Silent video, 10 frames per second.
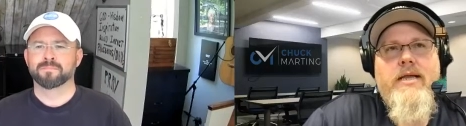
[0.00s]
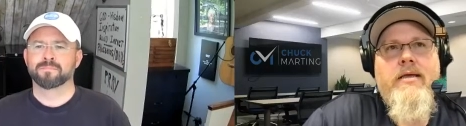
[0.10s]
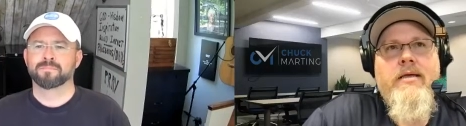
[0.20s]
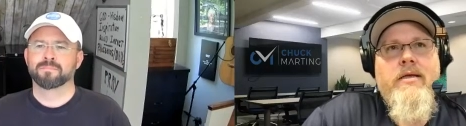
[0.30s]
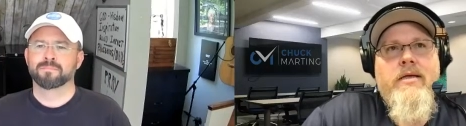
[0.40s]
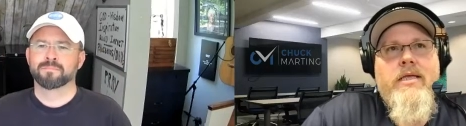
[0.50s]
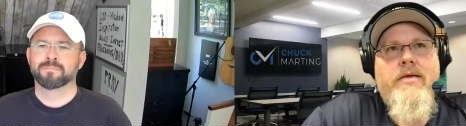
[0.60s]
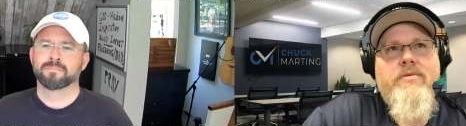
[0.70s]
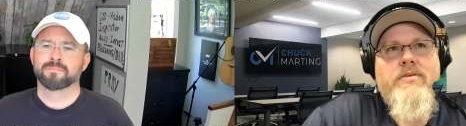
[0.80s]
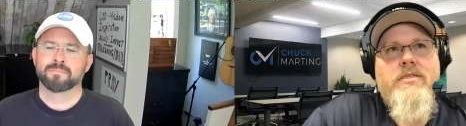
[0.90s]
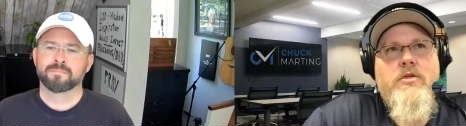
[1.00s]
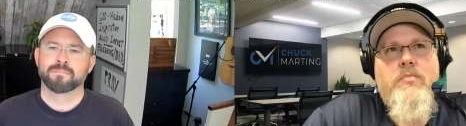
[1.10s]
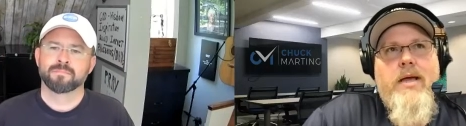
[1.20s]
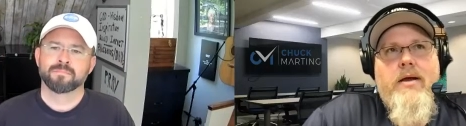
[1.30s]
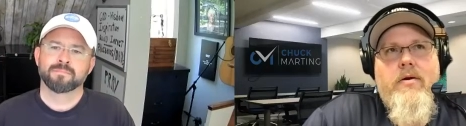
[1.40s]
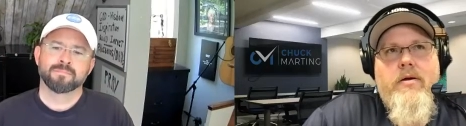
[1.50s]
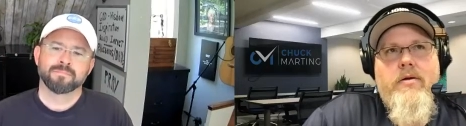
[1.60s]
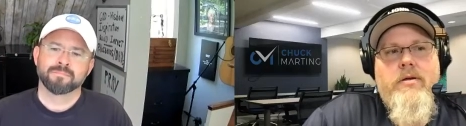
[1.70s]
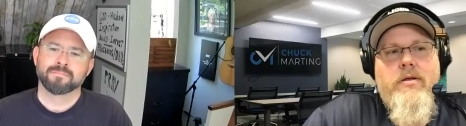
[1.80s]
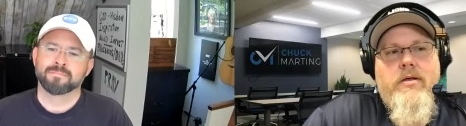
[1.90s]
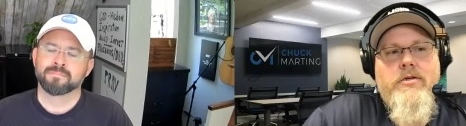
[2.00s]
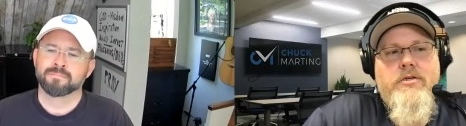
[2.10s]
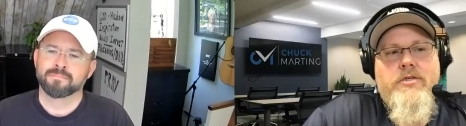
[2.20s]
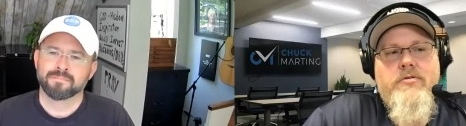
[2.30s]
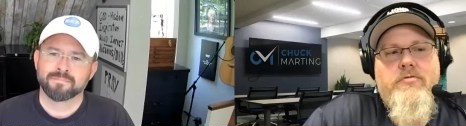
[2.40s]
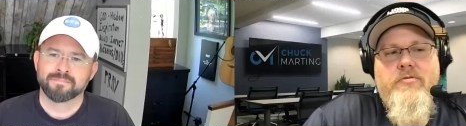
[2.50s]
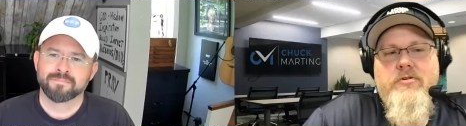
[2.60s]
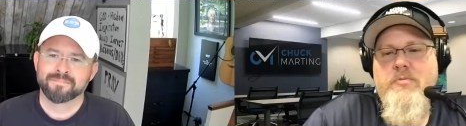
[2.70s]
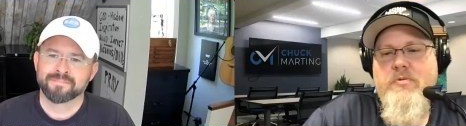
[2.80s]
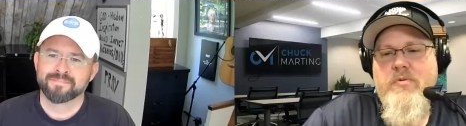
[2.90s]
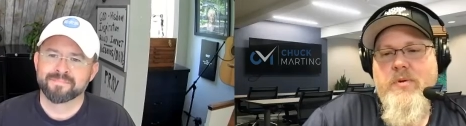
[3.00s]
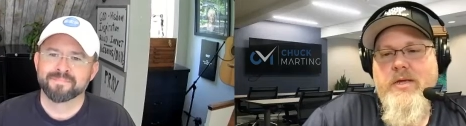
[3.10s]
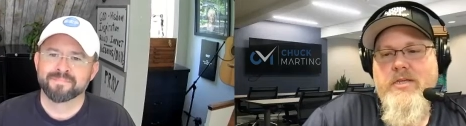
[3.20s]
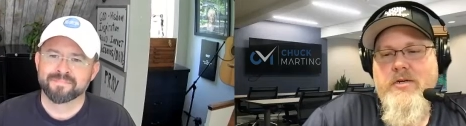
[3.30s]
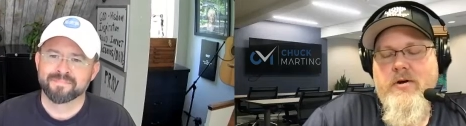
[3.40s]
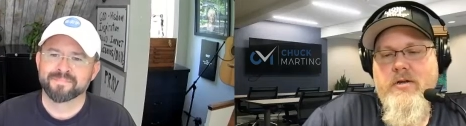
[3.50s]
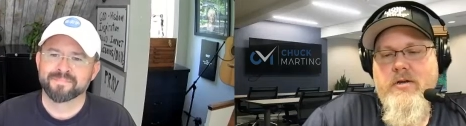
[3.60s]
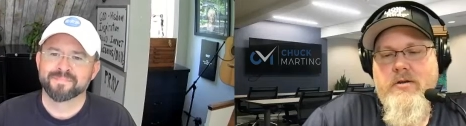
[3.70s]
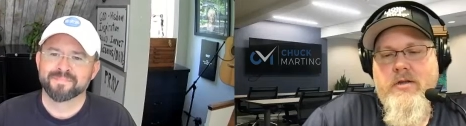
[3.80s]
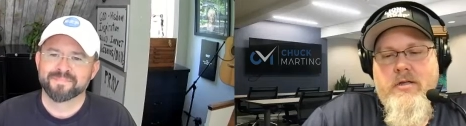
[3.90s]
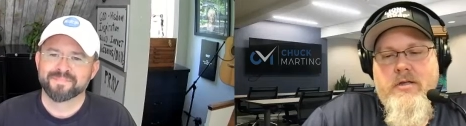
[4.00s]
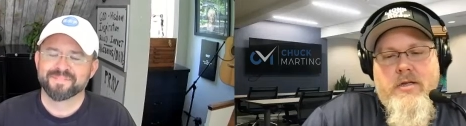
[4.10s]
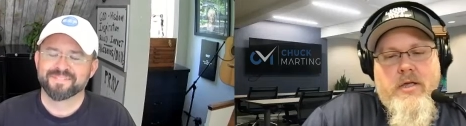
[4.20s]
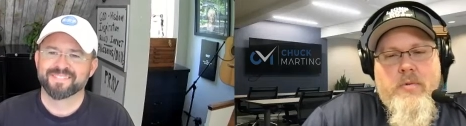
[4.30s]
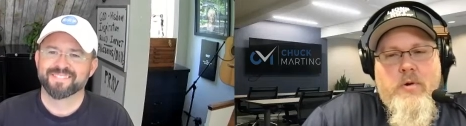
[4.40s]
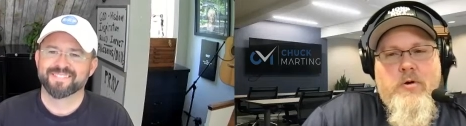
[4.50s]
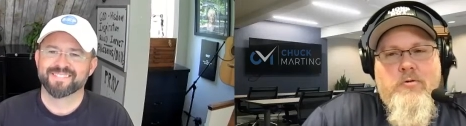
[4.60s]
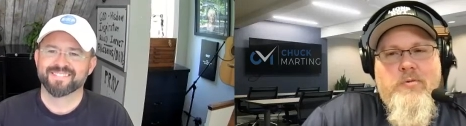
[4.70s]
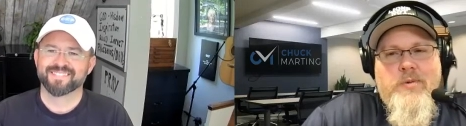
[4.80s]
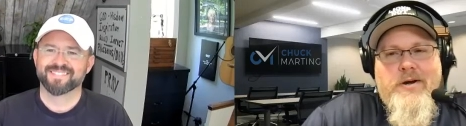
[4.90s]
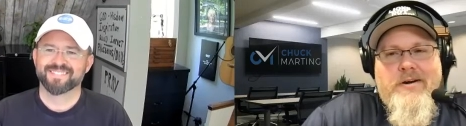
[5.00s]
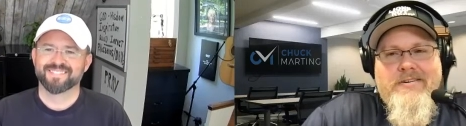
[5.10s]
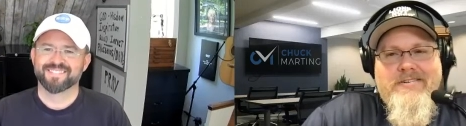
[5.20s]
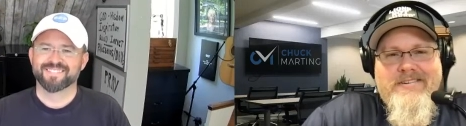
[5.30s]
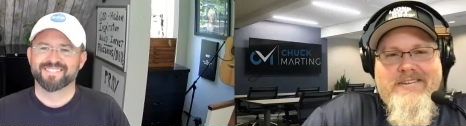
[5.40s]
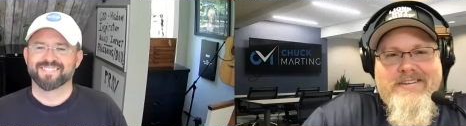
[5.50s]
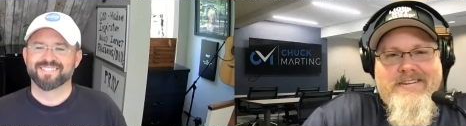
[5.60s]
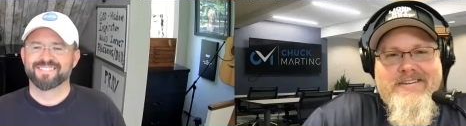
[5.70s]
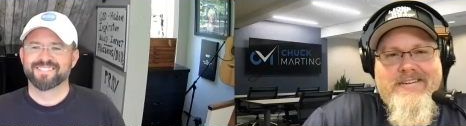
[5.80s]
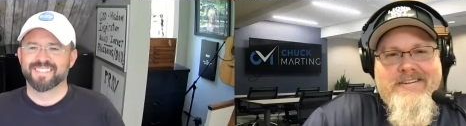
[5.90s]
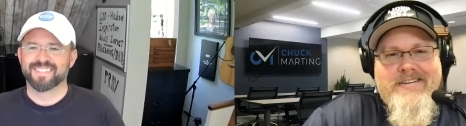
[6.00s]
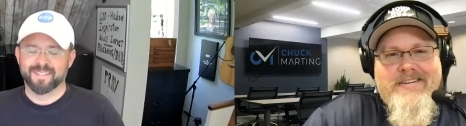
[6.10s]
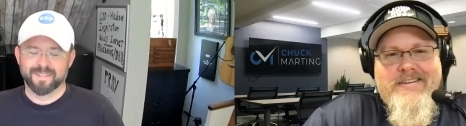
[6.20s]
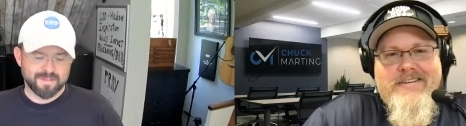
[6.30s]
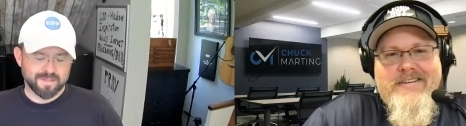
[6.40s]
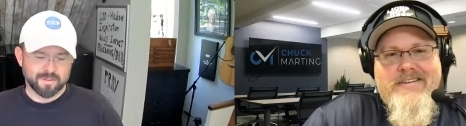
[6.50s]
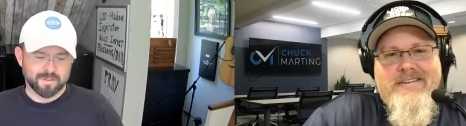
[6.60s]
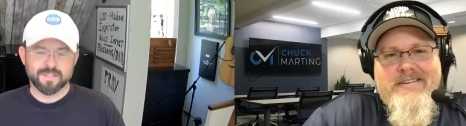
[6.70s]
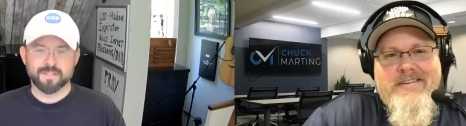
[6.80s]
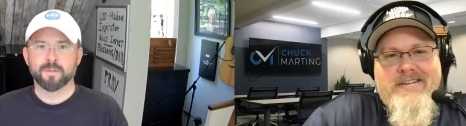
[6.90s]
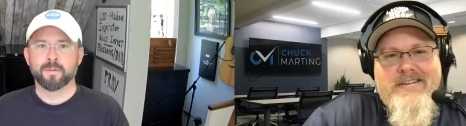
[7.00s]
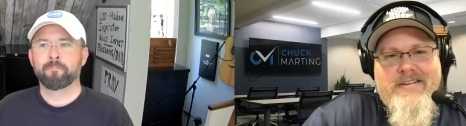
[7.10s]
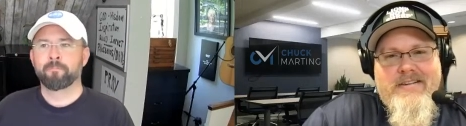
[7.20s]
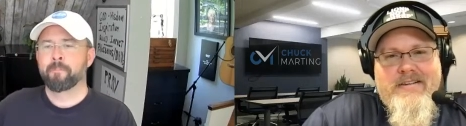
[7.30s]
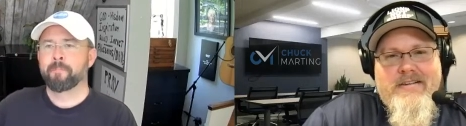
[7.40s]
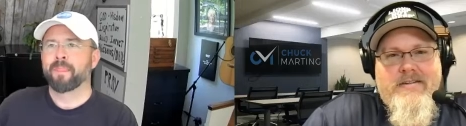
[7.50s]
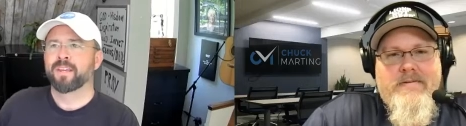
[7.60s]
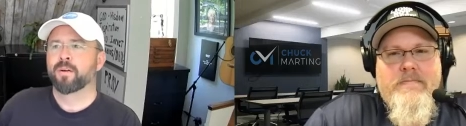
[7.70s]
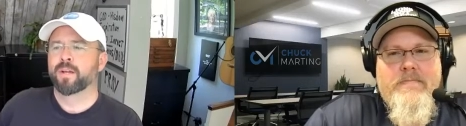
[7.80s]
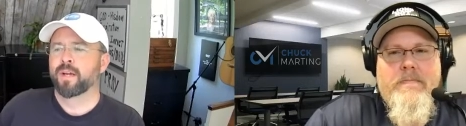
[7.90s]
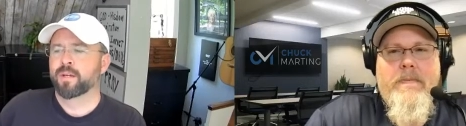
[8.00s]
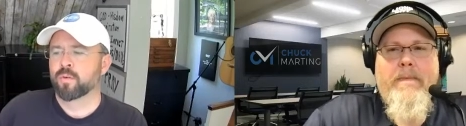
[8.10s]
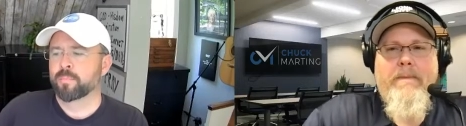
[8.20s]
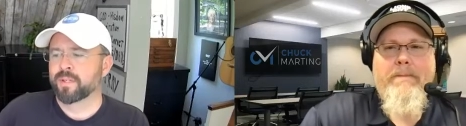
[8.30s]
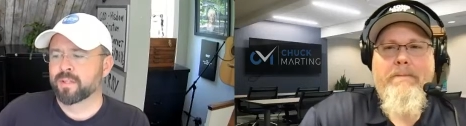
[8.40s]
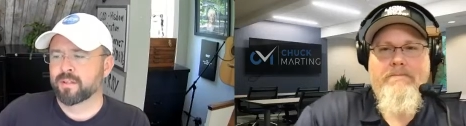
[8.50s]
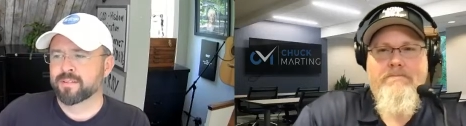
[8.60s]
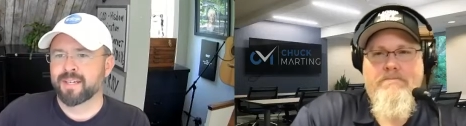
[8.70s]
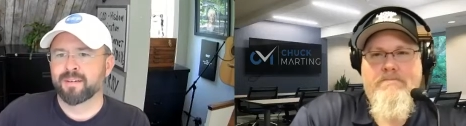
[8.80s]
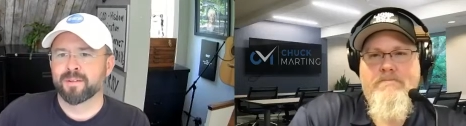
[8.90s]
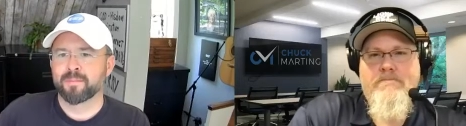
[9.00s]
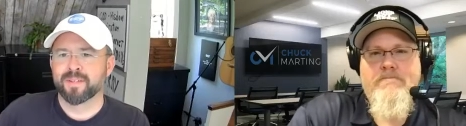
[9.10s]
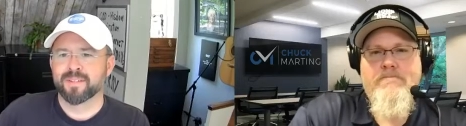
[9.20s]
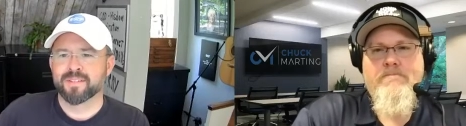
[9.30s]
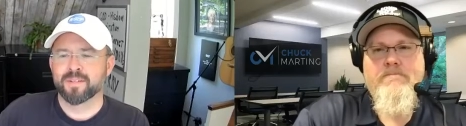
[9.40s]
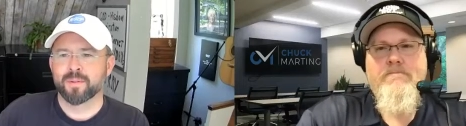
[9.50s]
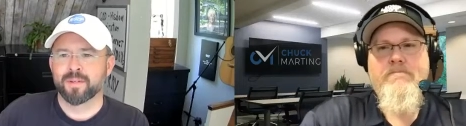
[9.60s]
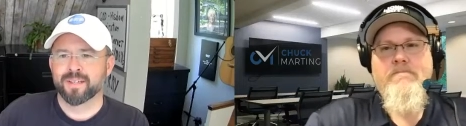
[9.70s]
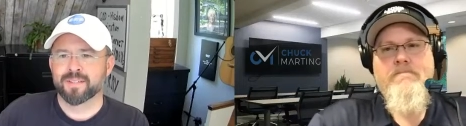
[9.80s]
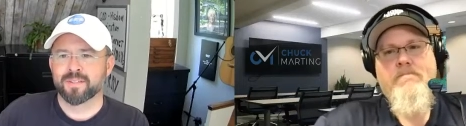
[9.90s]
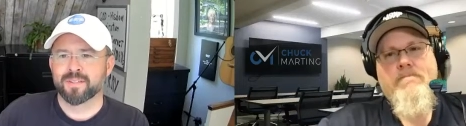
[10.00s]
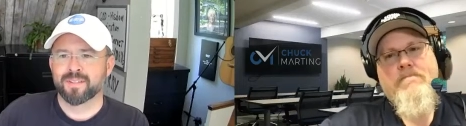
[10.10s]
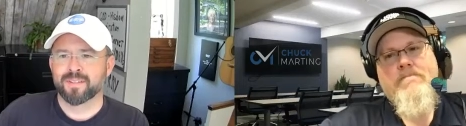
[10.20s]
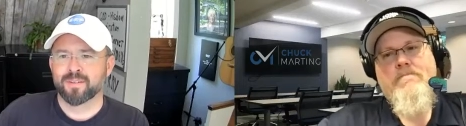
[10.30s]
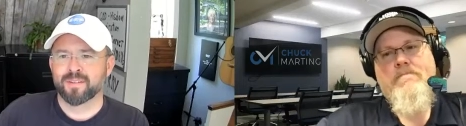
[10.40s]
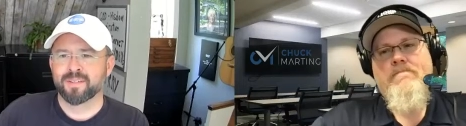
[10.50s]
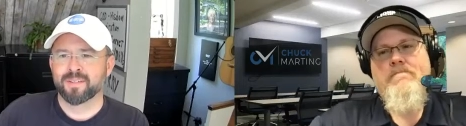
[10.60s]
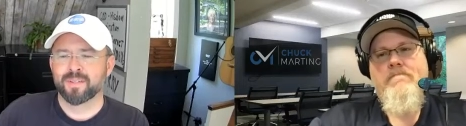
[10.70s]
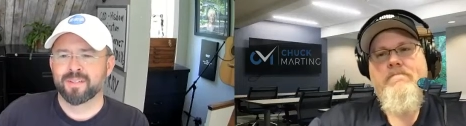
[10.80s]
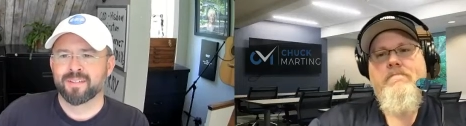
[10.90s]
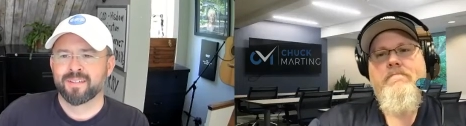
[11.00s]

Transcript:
Speaker 1: kind of give us a little background on yourself first before we get started, and we'll go from there.
Speaker 2: Yeah, absolutely. So, you know, I grew up in a little town in Minnesota, actually called Glenwood,